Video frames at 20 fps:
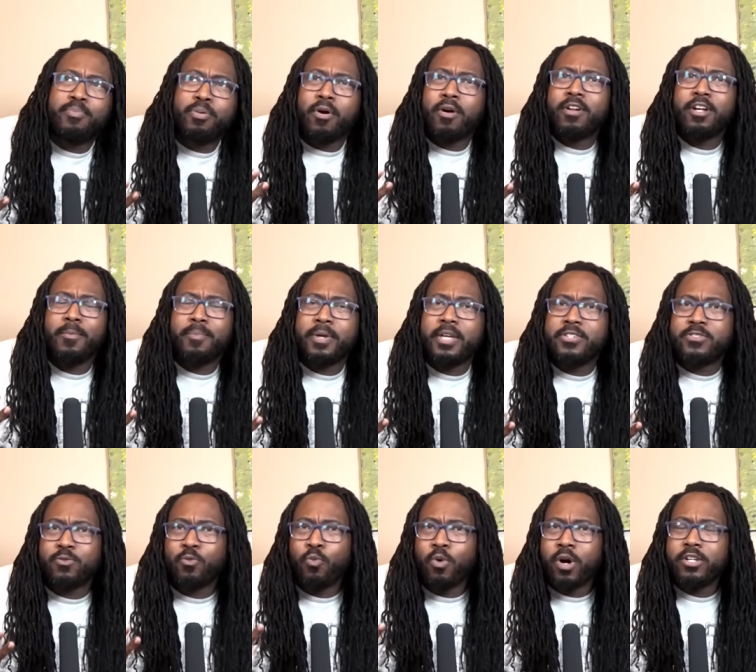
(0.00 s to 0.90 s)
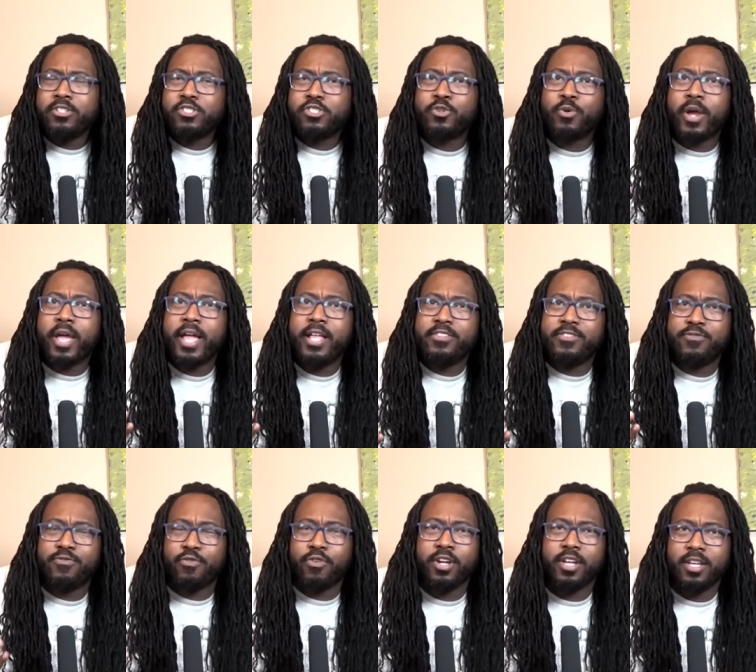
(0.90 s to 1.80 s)
brought up his one trans
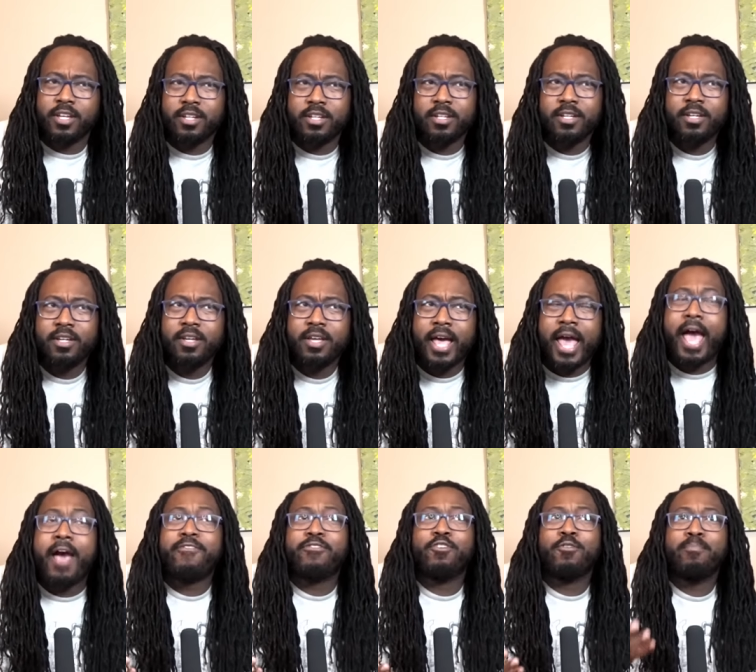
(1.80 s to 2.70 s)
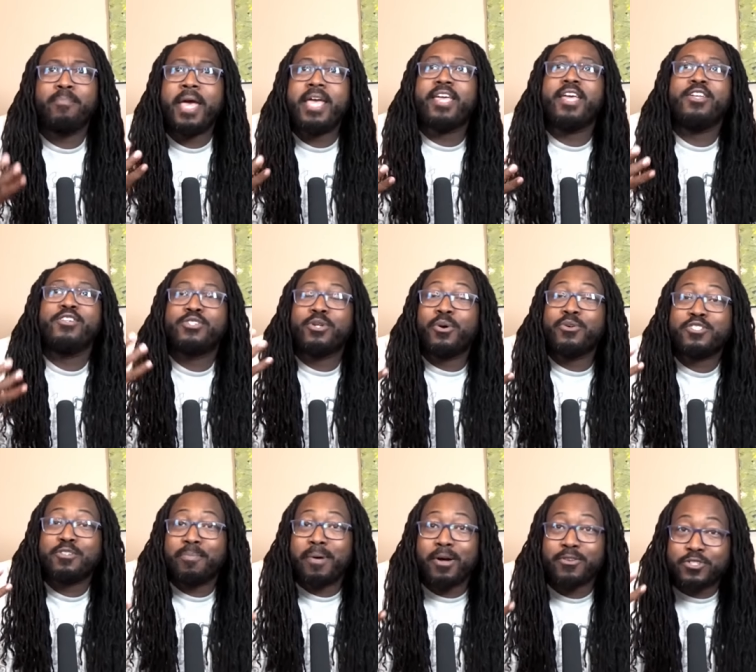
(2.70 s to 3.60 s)
friend after making
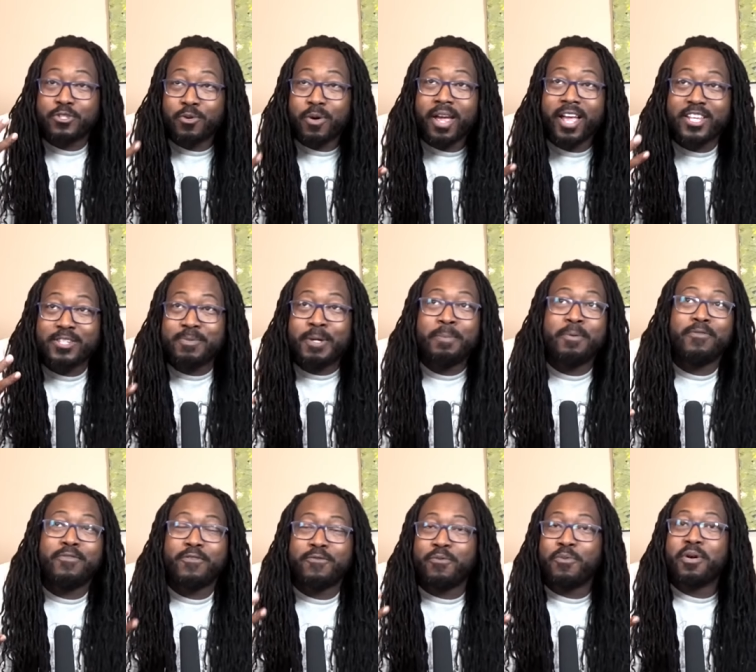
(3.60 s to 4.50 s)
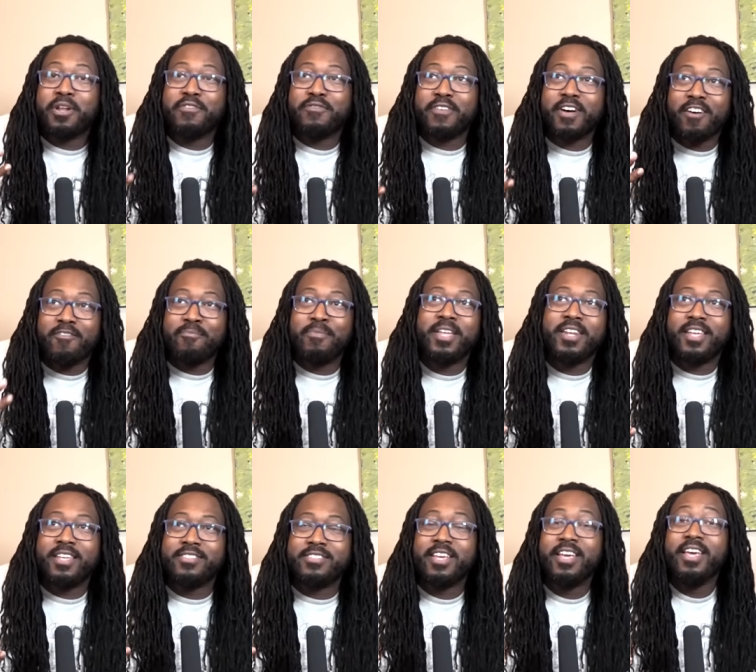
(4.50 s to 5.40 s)
jokes about trans people for 45
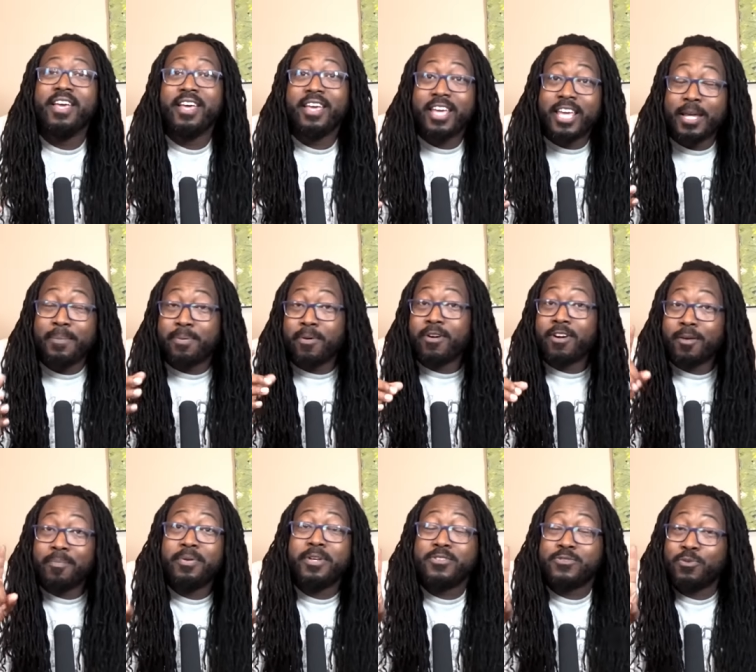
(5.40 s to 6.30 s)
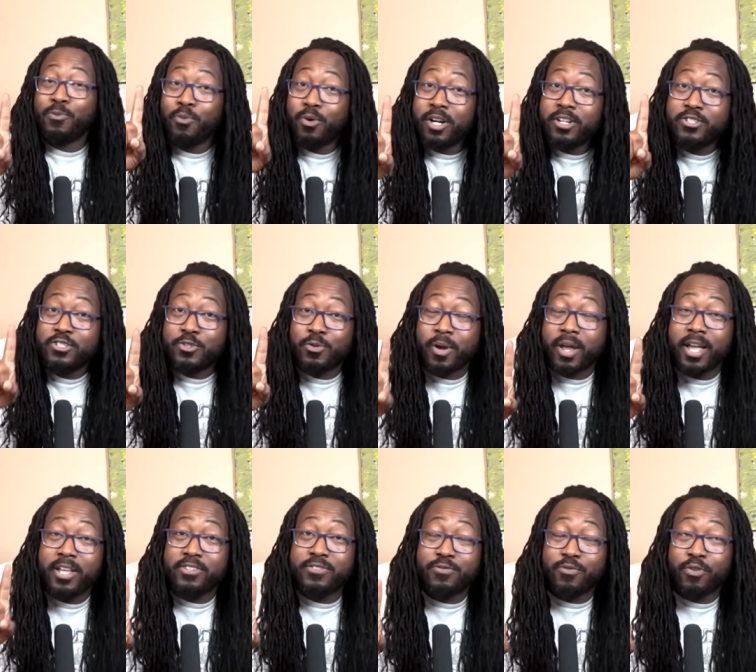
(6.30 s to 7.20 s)
minutes, he brought up his one
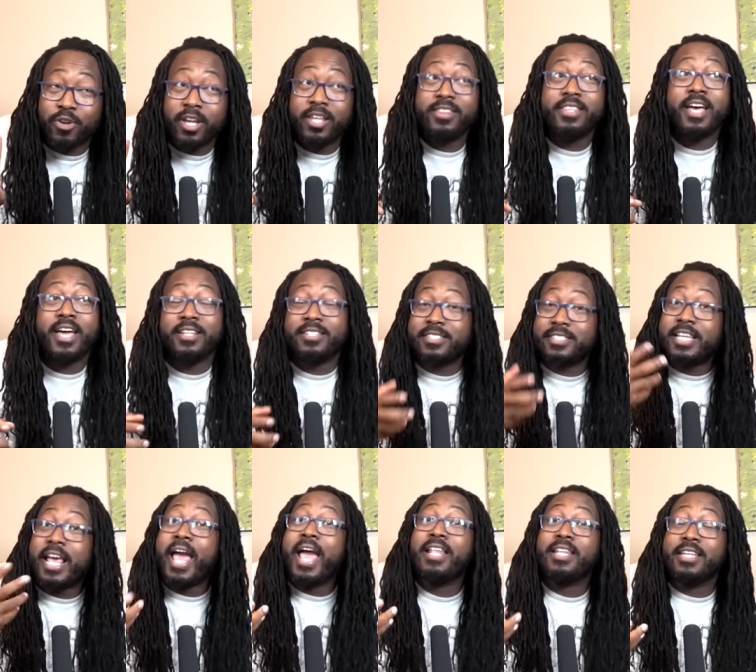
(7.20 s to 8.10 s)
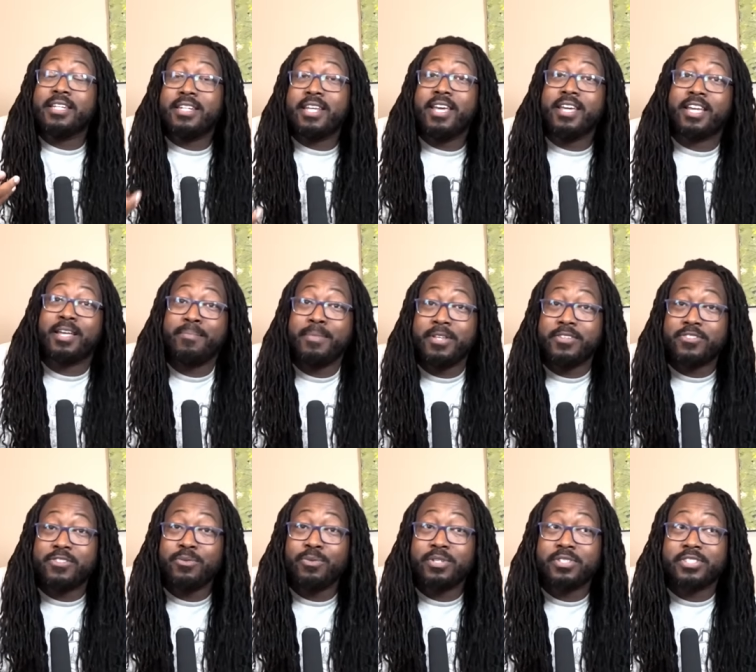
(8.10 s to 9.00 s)
trans friend that sadly did commit
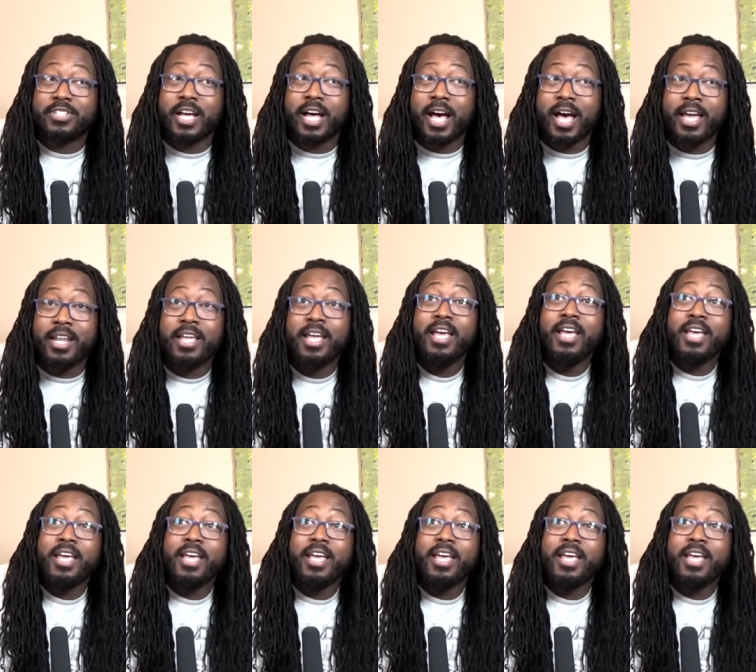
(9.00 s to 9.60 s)
suicide